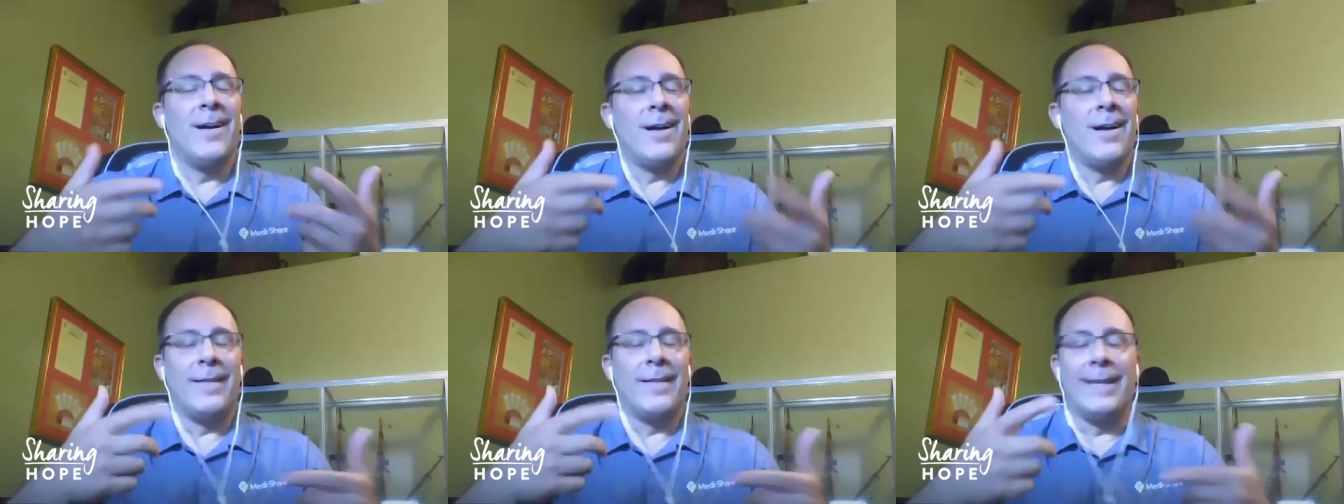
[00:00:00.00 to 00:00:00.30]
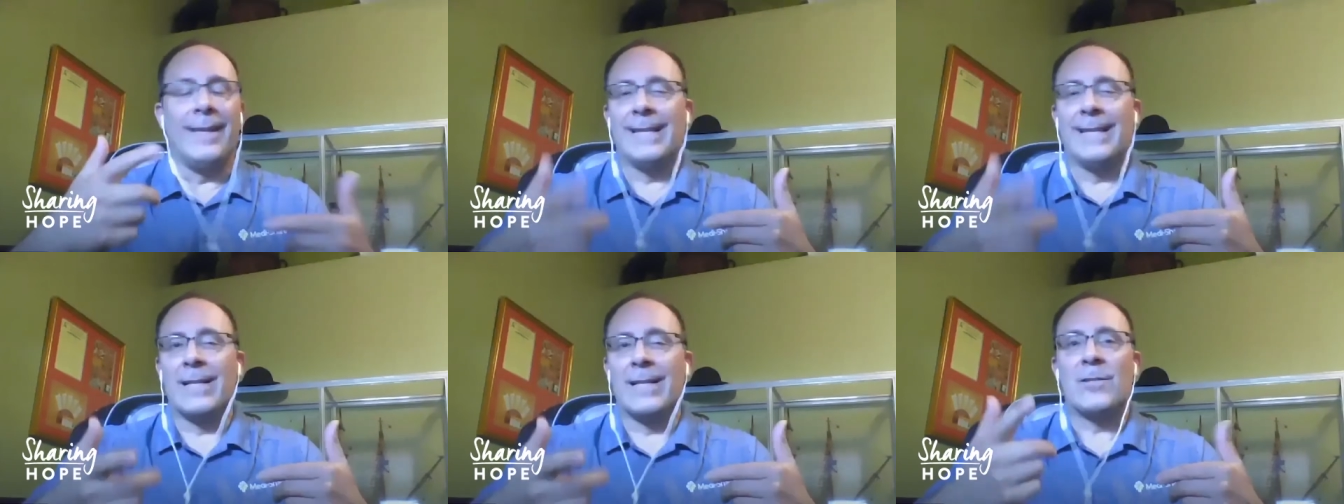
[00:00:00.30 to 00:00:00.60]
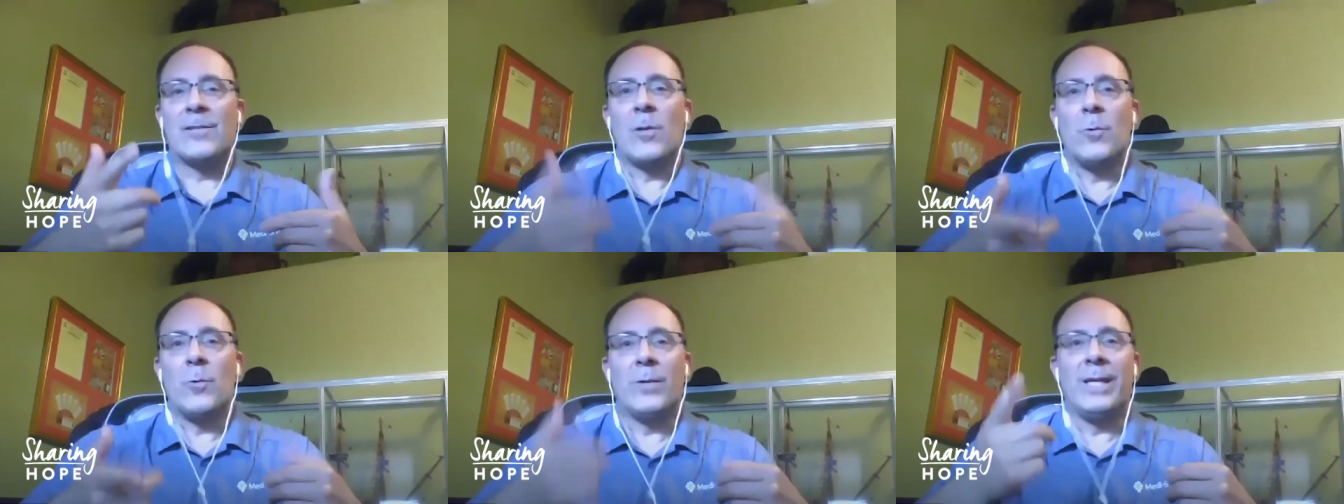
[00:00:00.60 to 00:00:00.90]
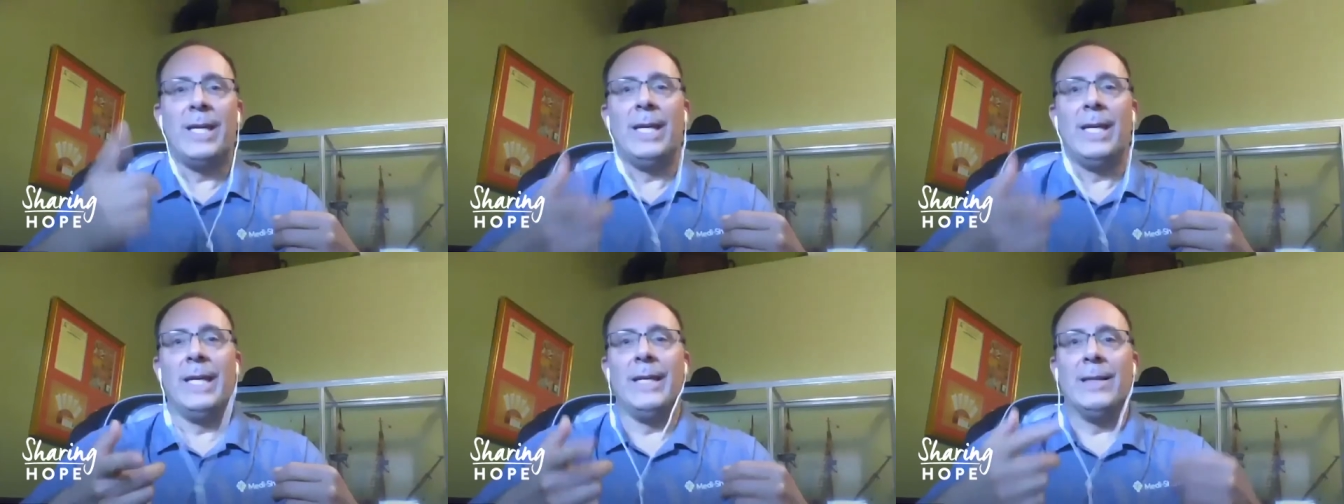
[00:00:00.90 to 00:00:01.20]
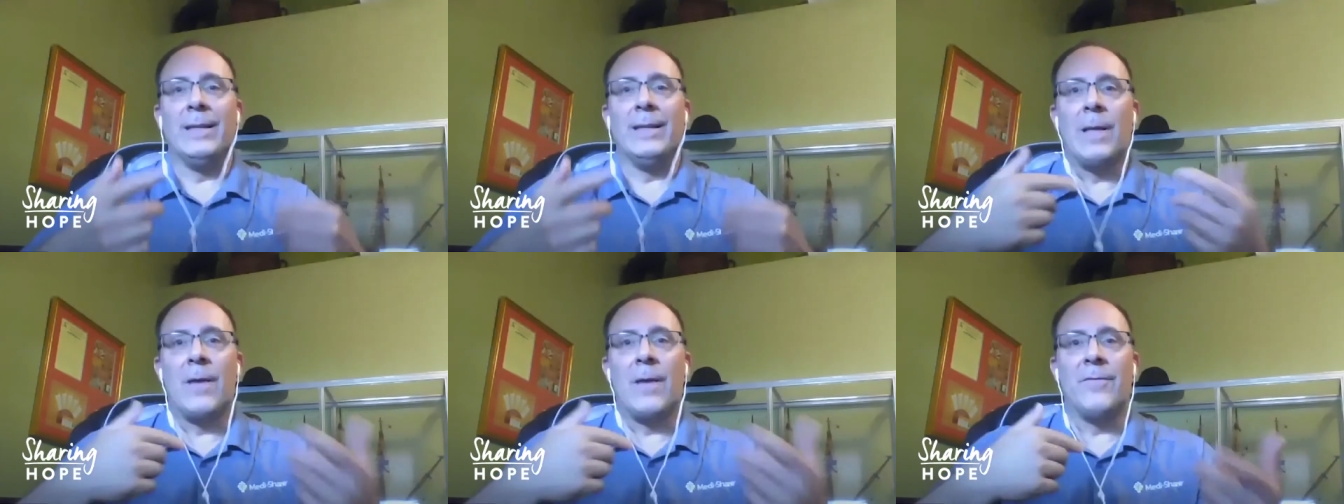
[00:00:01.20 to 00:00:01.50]
I think that's so key,
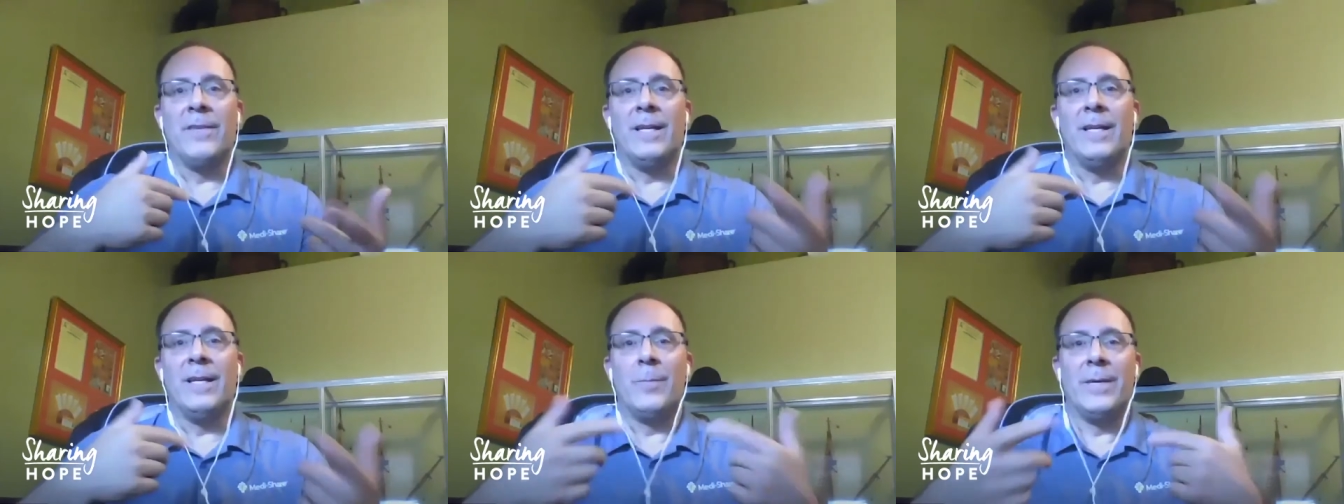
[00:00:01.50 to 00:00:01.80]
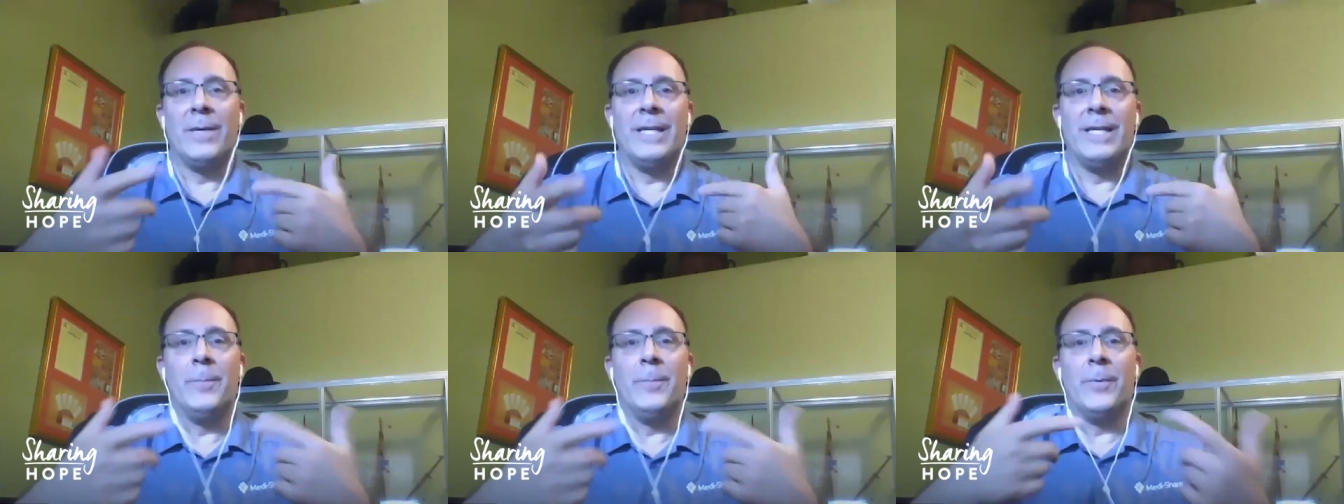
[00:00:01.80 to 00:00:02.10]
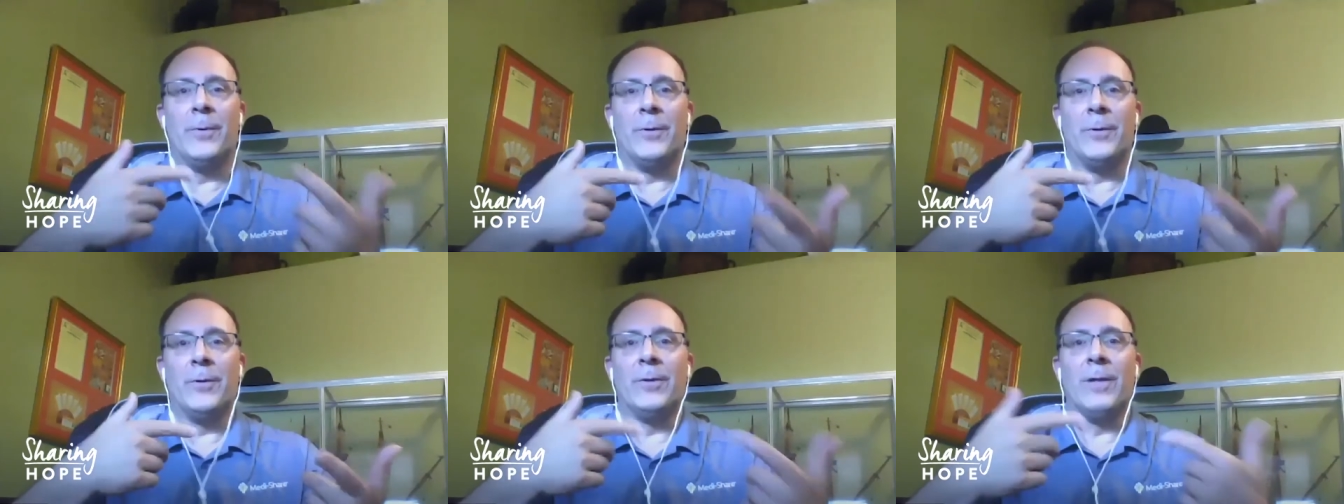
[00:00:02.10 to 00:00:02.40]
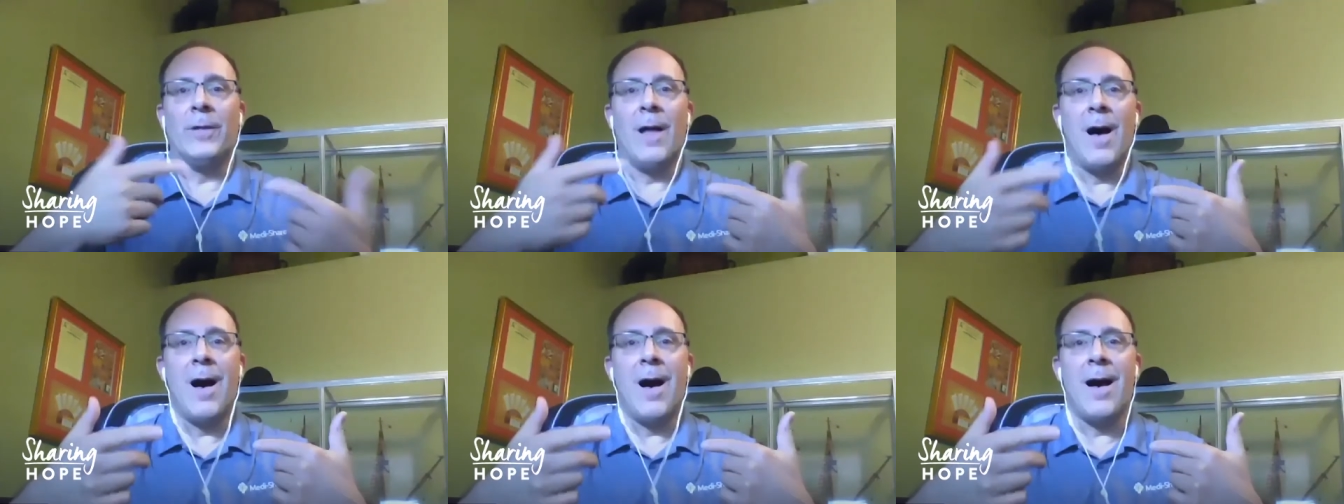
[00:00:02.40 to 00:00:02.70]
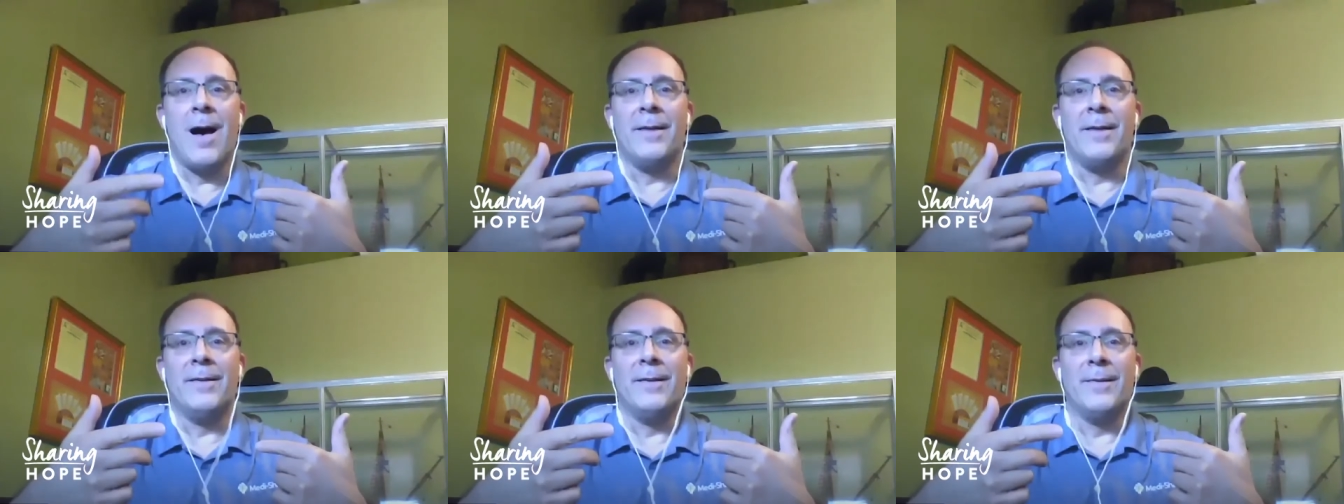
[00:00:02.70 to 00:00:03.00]
loving people
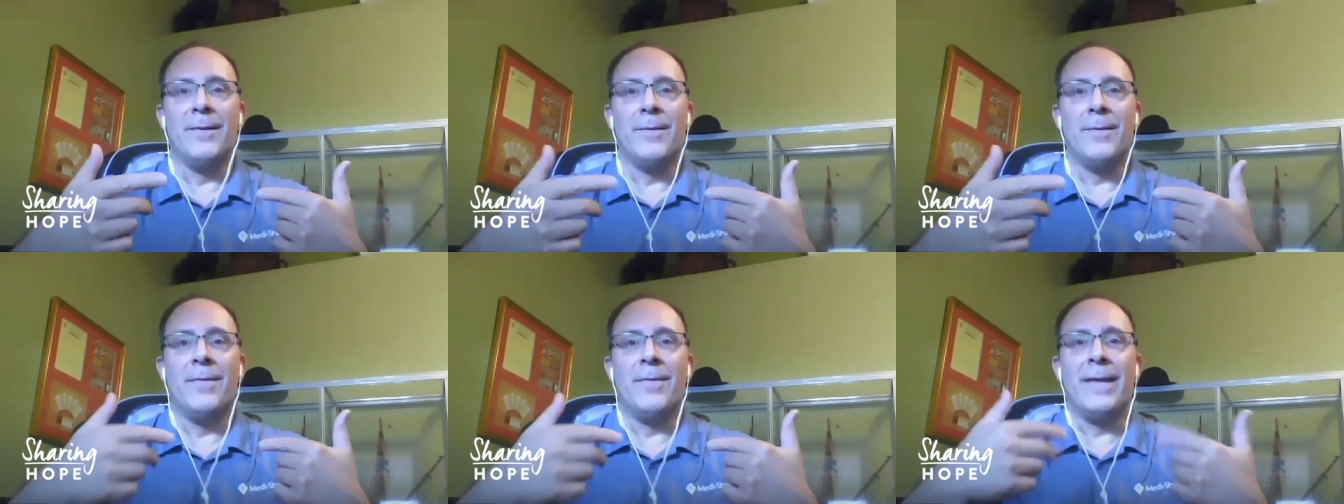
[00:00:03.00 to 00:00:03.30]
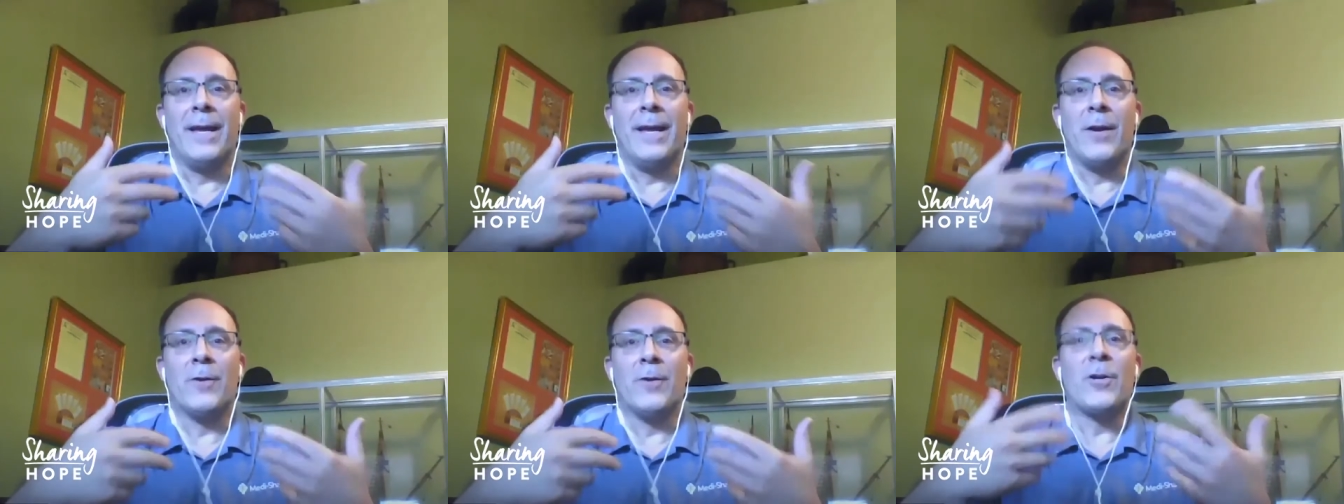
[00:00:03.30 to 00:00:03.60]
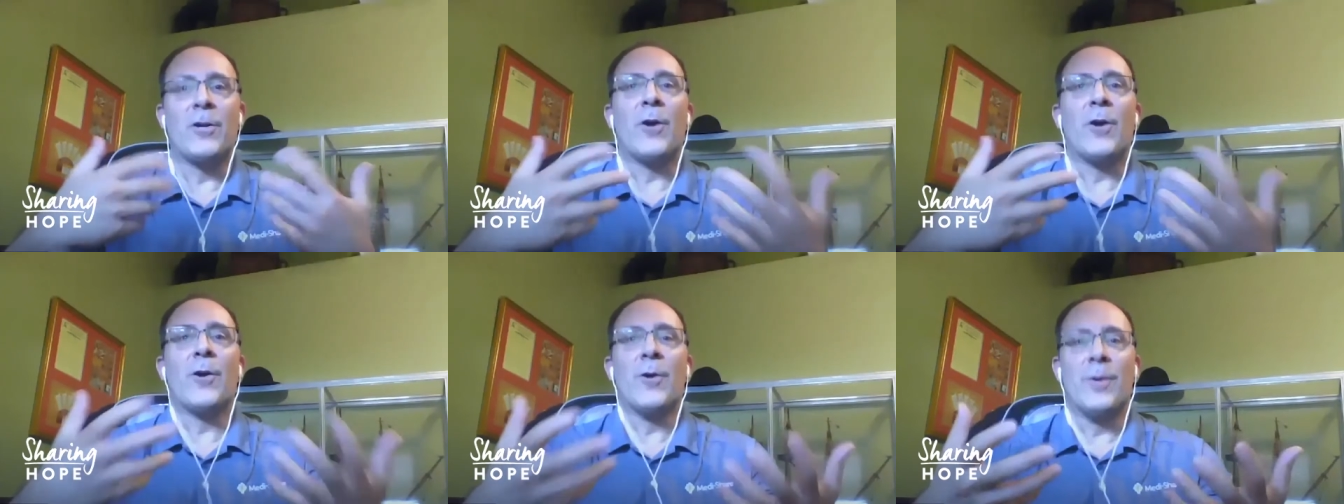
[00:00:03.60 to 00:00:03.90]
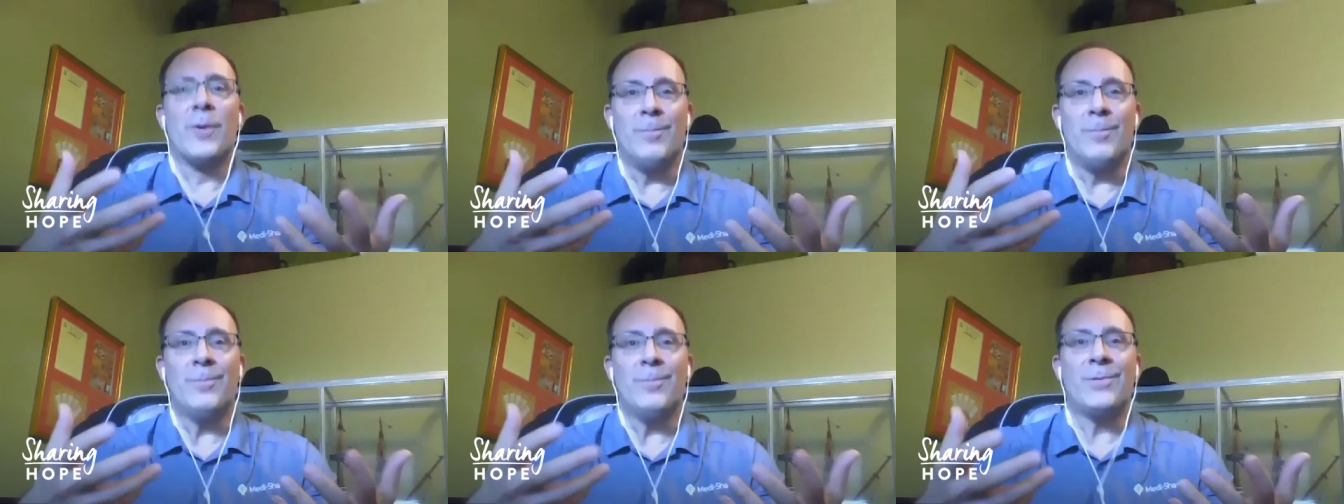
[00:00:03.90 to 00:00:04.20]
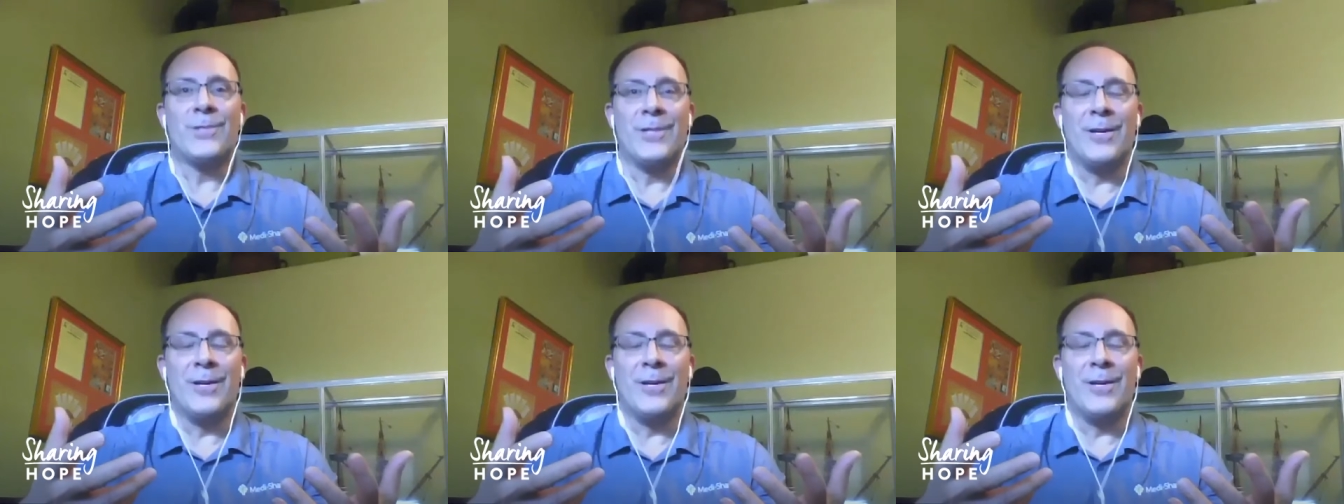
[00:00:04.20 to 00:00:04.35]
on their terms.